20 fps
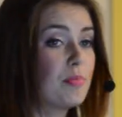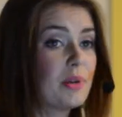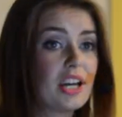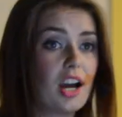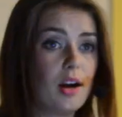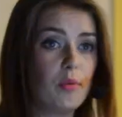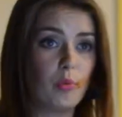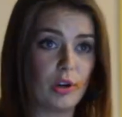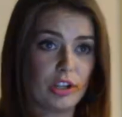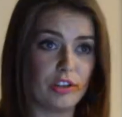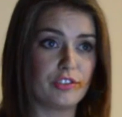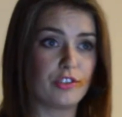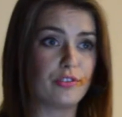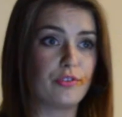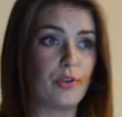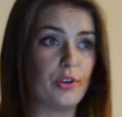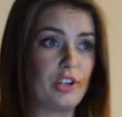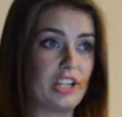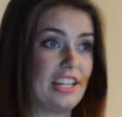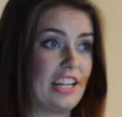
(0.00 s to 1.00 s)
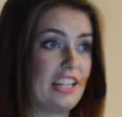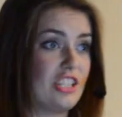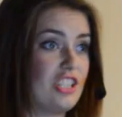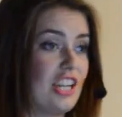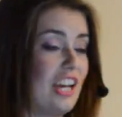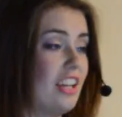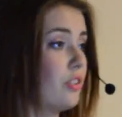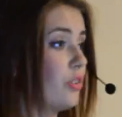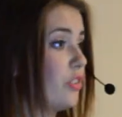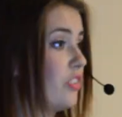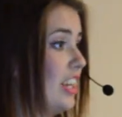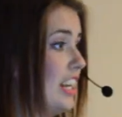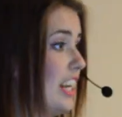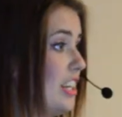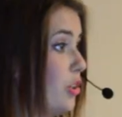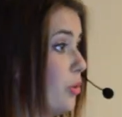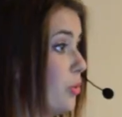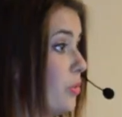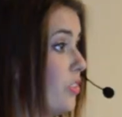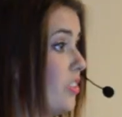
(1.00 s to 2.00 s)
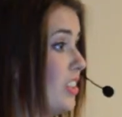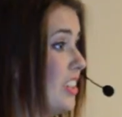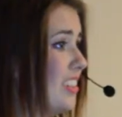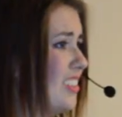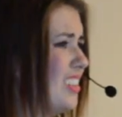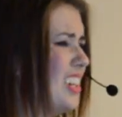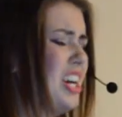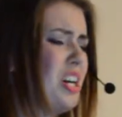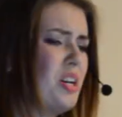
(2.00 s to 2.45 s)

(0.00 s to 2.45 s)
become one of the 49 channels that I don't see.